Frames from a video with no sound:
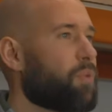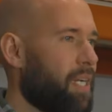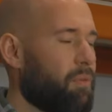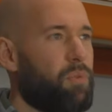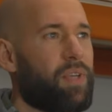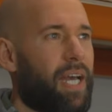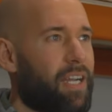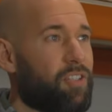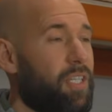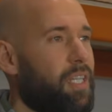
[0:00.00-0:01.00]
right, we've got
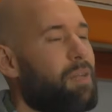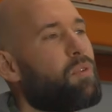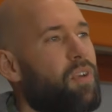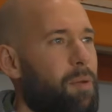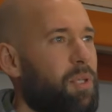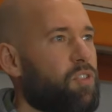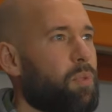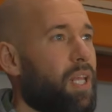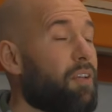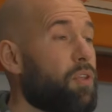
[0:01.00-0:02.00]
actually a number of comments from a
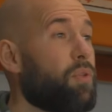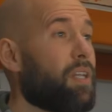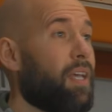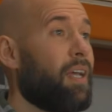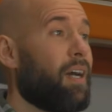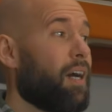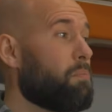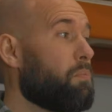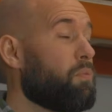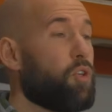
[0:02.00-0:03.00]
lot of you that
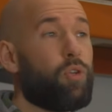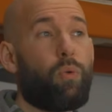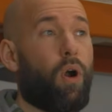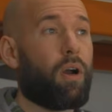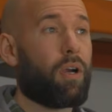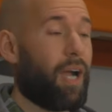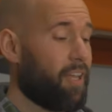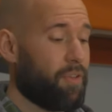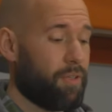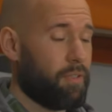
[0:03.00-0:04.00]
you are
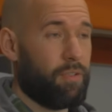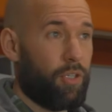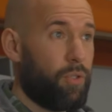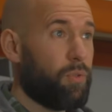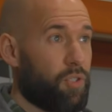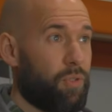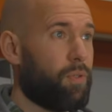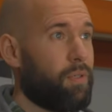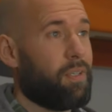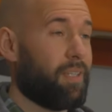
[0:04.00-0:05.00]
either new
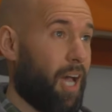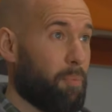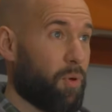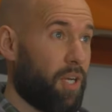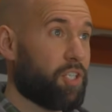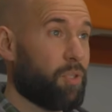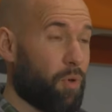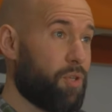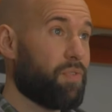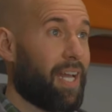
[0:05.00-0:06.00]
to an operation where
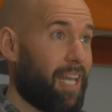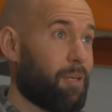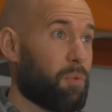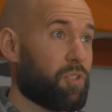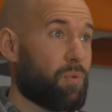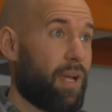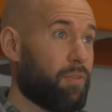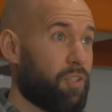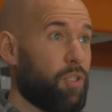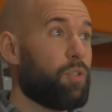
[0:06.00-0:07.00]
you've got animals around,
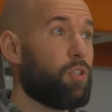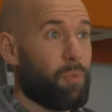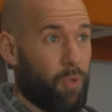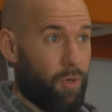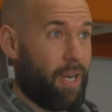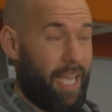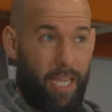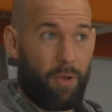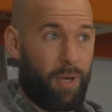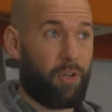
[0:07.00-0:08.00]
new to manure hanging
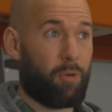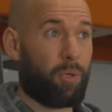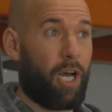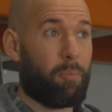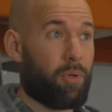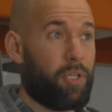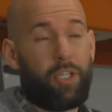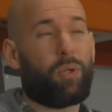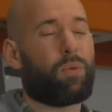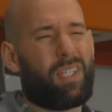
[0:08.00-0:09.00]
around your property and you
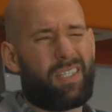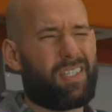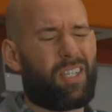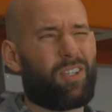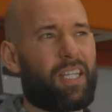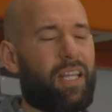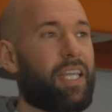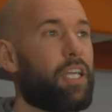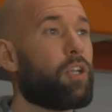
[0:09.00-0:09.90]
don't necessarily like it,